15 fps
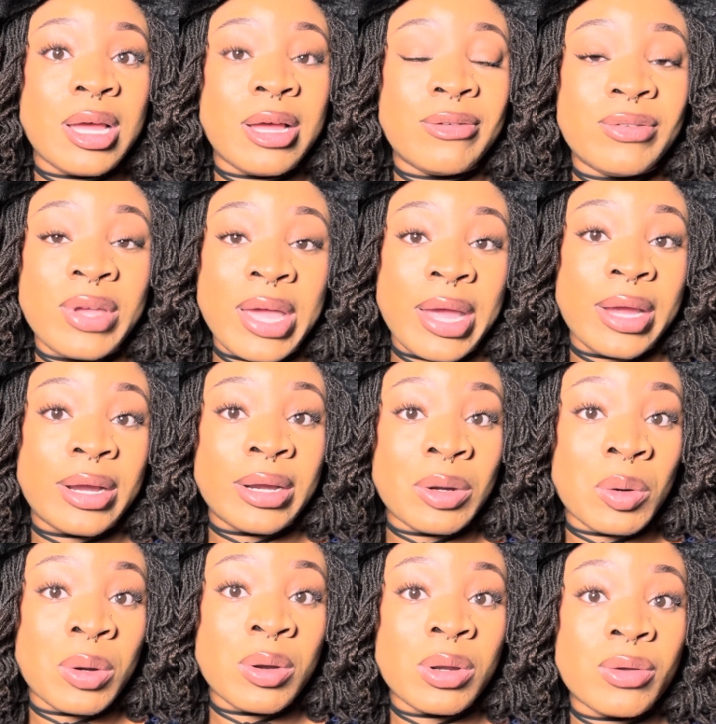of
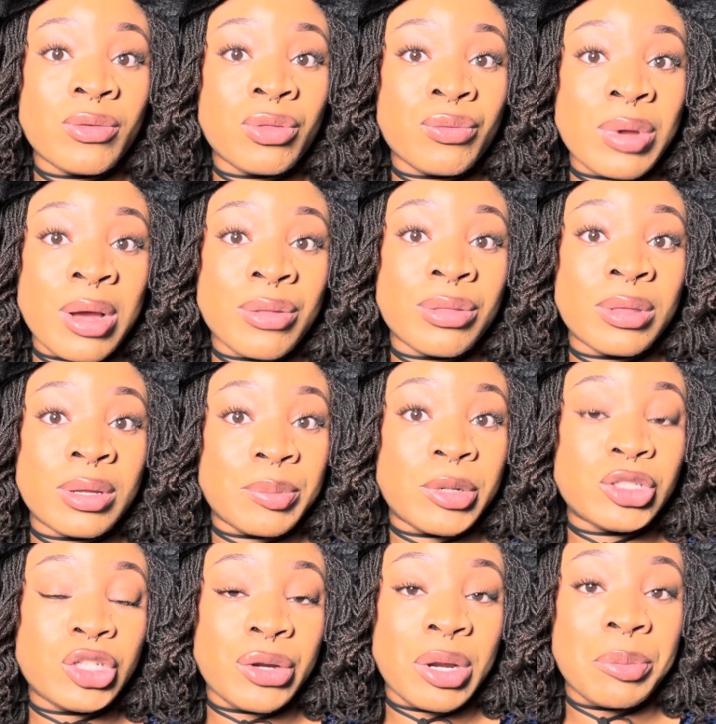care throughout the
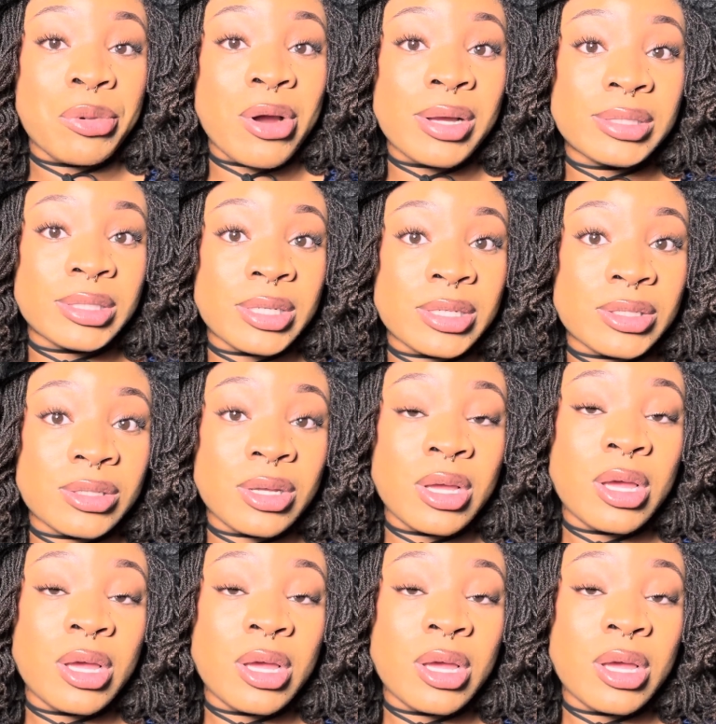maturing process